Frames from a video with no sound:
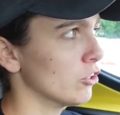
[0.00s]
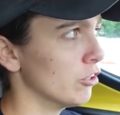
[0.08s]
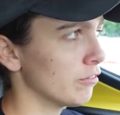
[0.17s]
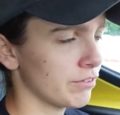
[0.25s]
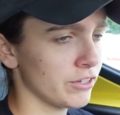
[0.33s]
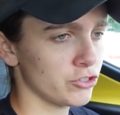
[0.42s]

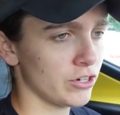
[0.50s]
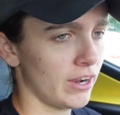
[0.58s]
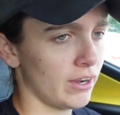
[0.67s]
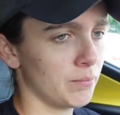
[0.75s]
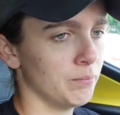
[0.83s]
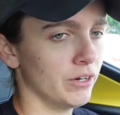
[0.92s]
good for the
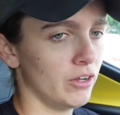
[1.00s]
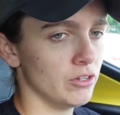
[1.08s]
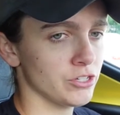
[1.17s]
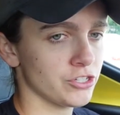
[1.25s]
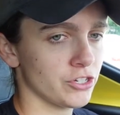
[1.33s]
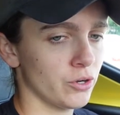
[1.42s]
track but
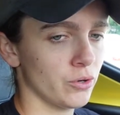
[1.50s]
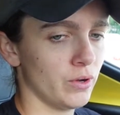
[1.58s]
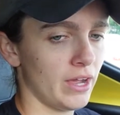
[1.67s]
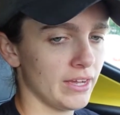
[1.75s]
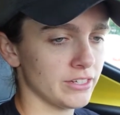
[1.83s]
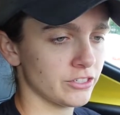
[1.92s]
also
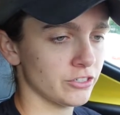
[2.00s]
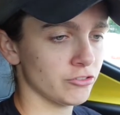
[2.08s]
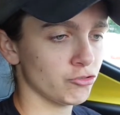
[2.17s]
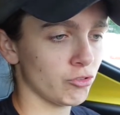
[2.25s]
has good